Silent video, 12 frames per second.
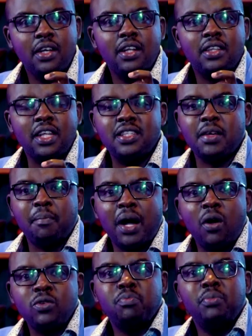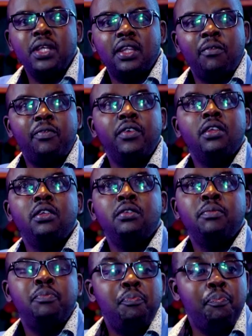That it's about me. They feel
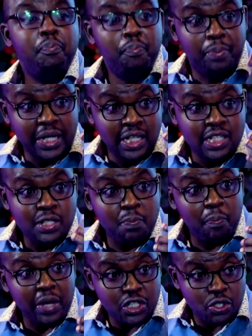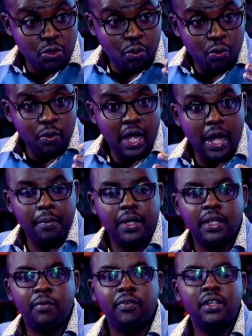big, special. I mean, they
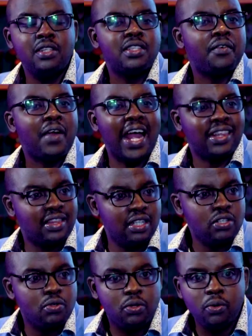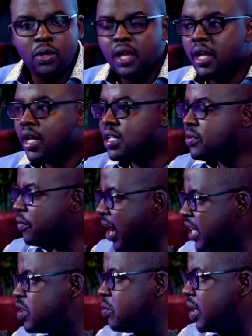feel it's the right thing to do. It's right
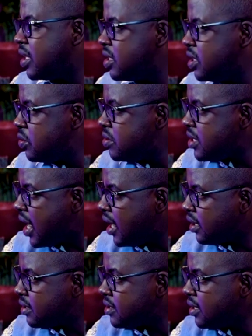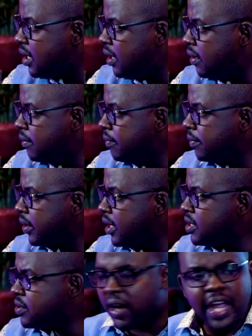to get drugs.
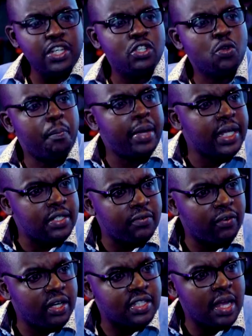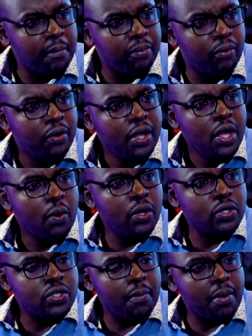It's right to bet, for example. When you
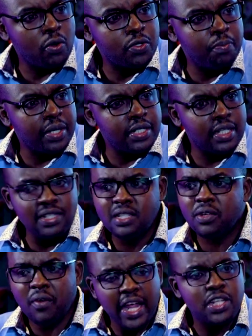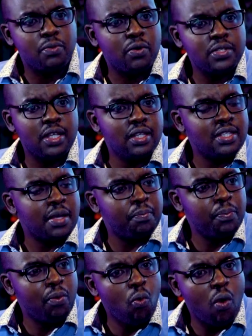talk about betting, it is right because then these are
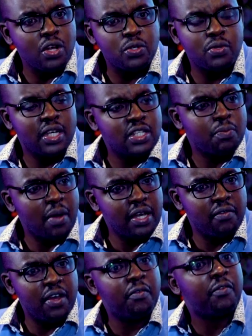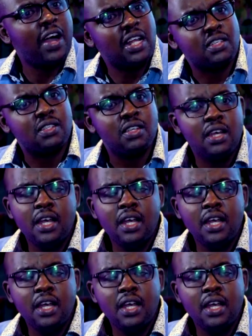people who want to get money very fast.